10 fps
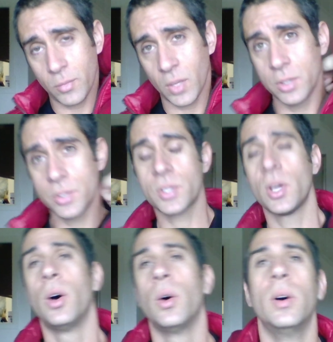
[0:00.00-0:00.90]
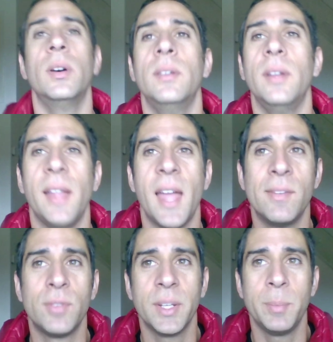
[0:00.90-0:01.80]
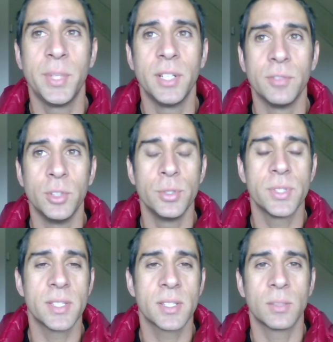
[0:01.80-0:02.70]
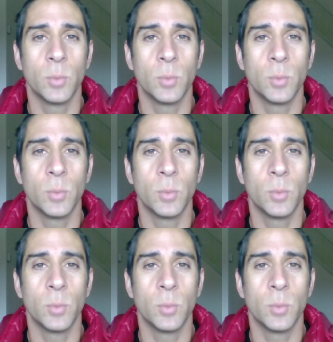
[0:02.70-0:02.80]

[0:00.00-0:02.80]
So every bit of news that's,